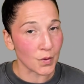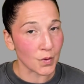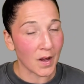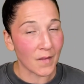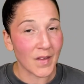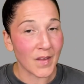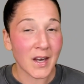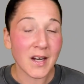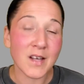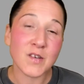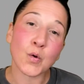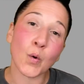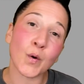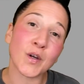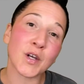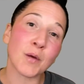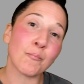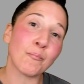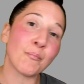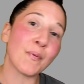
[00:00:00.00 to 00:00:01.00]
and then he's going
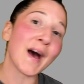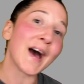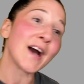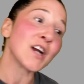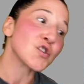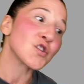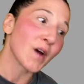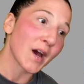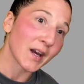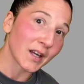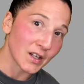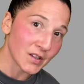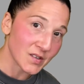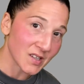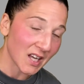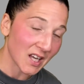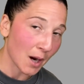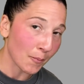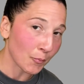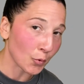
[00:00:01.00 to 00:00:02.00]
to backtrack into
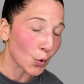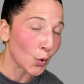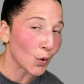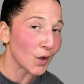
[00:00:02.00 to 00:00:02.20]
Capricorn